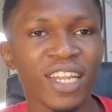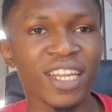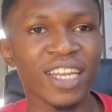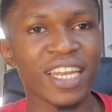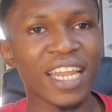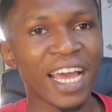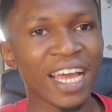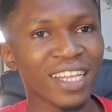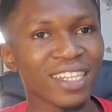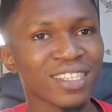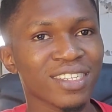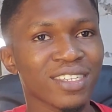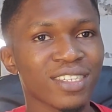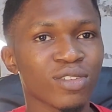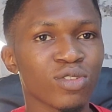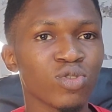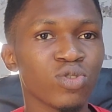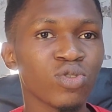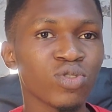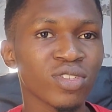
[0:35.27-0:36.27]
that
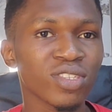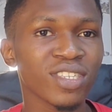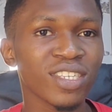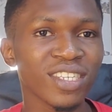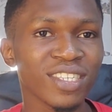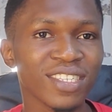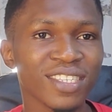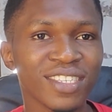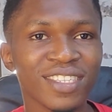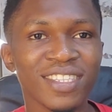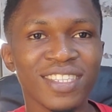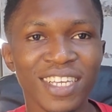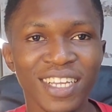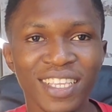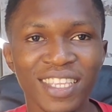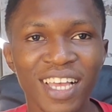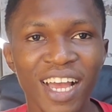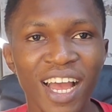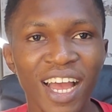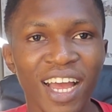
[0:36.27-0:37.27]
uses
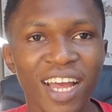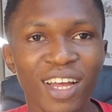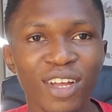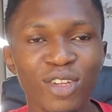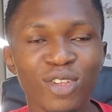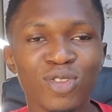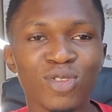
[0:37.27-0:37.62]
data